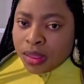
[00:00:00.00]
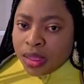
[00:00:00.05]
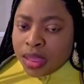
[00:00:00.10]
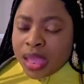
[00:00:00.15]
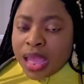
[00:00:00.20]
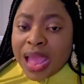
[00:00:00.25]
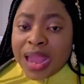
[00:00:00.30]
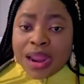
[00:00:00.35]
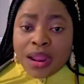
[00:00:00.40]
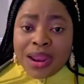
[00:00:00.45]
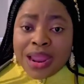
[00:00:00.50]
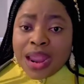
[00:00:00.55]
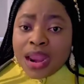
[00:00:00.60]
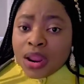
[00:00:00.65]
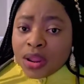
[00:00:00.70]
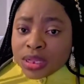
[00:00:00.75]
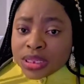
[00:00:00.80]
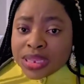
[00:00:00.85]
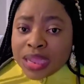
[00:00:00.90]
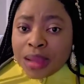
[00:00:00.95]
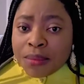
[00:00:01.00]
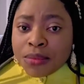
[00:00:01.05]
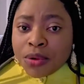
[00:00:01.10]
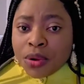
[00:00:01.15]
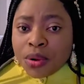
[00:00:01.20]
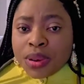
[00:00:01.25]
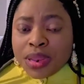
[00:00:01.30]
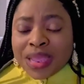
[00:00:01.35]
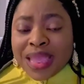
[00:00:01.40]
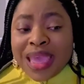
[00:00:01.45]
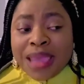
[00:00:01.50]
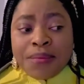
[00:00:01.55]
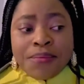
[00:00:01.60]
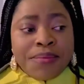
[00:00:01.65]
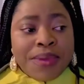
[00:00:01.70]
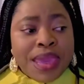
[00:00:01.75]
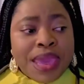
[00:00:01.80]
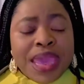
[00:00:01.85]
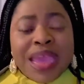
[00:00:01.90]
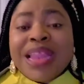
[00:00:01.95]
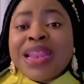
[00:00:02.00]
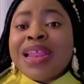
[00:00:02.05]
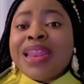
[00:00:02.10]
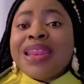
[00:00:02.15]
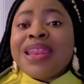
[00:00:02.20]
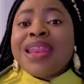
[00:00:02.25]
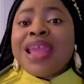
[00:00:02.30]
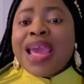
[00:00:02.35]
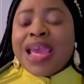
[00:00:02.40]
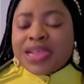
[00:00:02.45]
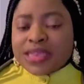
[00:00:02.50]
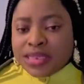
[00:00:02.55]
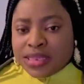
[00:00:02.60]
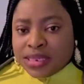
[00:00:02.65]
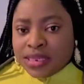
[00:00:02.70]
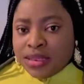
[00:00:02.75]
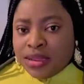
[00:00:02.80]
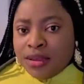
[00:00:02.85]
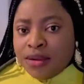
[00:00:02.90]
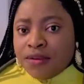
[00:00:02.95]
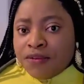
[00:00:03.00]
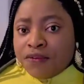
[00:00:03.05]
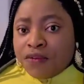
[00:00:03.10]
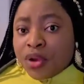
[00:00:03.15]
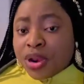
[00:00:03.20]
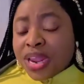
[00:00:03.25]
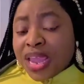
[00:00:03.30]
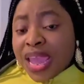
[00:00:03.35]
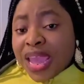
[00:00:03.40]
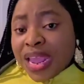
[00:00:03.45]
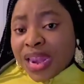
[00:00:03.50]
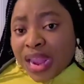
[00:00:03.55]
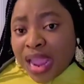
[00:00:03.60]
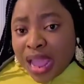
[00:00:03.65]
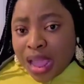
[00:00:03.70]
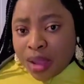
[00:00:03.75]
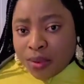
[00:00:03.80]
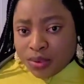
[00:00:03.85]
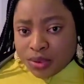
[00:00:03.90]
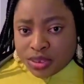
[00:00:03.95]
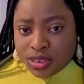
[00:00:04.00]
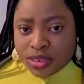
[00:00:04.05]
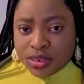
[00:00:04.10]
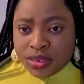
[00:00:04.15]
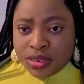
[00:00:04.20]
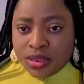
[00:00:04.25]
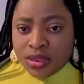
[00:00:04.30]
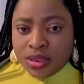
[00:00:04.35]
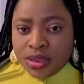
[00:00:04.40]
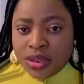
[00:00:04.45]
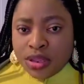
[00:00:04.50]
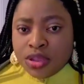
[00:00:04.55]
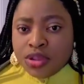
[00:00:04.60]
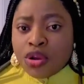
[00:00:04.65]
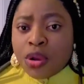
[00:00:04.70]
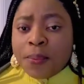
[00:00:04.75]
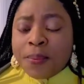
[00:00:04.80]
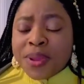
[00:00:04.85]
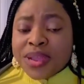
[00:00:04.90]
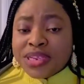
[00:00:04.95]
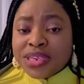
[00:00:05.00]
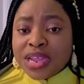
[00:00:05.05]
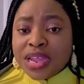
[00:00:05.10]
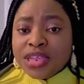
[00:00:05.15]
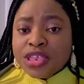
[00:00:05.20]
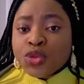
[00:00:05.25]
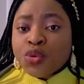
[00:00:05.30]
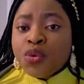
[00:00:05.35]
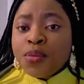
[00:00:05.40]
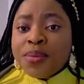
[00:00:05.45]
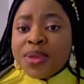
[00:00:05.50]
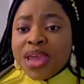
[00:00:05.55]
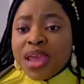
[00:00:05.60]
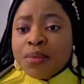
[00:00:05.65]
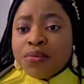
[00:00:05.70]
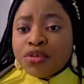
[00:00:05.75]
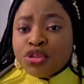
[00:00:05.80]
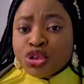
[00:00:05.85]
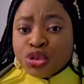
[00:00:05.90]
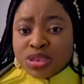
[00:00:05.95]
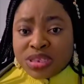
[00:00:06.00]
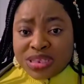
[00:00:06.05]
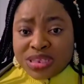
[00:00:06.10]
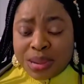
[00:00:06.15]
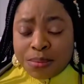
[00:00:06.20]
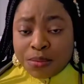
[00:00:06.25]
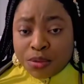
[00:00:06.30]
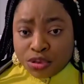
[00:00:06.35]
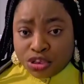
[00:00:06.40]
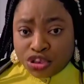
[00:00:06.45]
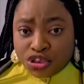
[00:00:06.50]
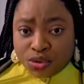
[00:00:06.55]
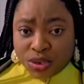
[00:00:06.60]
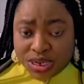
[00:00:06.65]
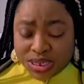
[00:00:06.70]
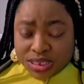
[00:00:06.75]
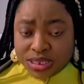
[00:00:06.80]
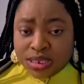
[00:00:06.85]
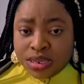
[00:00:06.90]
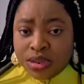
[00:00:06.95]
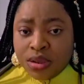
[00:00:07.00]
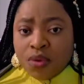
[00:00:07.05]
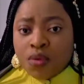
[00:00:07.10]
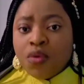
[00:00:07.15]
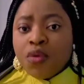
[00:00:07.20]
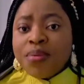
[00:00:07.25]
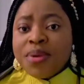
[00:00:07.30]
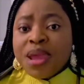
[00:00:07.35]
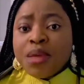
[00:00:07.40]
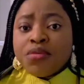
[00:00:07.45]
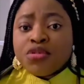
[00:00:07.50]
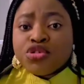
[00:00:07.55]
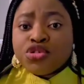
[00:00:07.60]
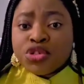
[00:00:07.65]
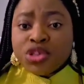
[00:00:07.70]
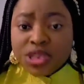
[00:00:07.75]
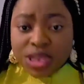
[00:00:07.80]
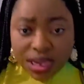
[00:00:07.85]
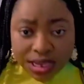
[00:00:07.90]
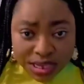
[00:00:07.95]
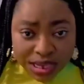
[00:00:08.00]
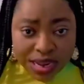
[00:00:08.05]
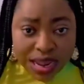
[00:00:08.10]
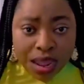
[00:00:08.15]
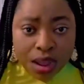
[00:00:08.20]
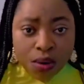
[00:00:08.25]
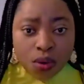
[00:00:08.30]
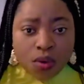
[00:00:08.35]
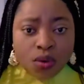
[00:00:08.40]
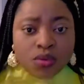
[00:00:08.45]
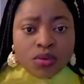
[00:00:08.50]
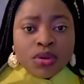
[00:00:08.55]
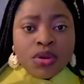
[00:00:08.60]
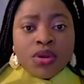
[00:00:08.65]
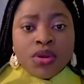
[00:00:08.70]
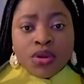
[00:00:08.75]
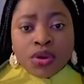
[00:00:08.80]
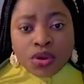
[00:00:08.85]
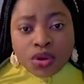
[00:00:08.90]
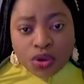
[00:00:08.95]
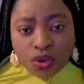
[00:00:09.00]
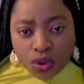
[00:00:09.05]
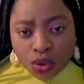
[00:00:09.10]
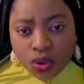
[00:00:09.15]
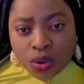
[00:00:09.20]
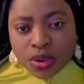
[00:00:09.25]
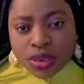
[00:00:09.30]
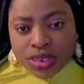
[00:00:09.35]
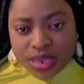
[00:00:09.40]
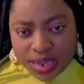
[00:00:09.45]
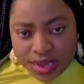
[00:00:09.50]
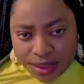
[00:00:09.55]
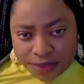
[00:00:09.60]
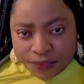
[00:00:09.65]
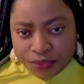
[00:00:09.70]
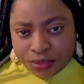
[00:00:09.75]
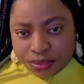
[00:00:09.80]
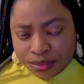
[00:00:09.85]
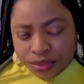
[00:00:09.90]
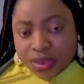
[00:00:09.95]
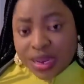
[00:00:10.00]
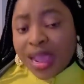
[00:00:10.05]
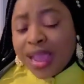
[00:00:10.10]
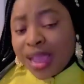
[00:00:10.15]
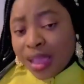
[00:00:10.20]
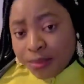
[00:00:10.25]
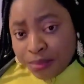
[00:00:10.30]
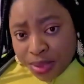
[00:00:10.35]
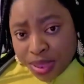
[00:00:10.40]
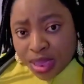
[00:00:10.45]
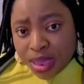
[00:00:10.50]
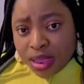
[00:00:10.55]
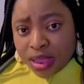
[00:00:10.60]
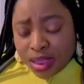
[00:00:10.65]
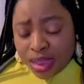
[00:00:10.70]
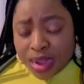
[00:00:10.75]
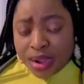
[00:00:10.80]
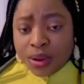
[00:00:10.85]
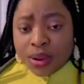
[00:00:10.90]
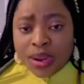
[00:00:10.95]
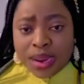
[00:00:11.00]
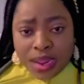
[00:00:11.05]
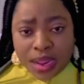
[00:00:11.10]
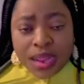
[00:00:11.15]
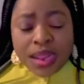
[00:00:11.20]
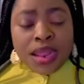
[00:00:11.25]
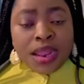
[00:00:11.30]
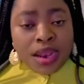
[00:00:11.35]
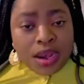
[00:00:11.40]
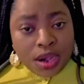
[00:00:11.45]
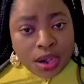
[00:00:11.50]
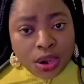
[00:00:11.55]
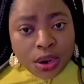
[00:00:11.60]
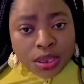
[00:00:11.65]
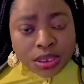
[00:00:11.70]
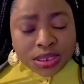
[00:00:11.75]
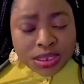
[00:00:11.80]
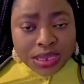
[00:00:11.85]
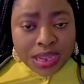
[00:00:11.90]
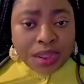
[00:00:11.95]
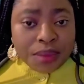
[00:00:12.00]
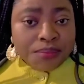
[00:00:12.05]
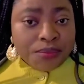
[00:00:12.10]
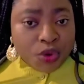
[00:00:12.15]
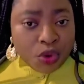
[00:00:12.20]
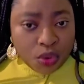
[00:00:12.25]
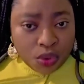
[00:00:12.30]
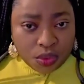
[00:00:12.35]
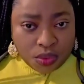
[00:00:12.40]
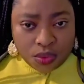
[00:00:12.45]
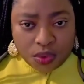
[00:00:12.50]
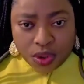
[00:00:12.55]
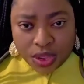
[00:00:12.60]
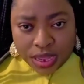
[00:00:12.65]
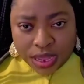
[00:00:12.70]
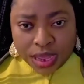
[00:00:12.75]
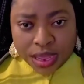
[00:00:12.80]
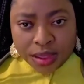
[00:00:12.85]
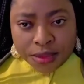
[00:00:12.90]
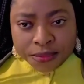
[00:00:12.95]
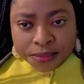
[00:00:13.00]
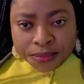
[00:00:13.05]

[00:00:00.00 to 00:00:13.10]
Another long-term goal that can be in the next 48 hours, your patients will be able to demonstrate, will be able to check their own glucose level. That can be another long-term goal, okay?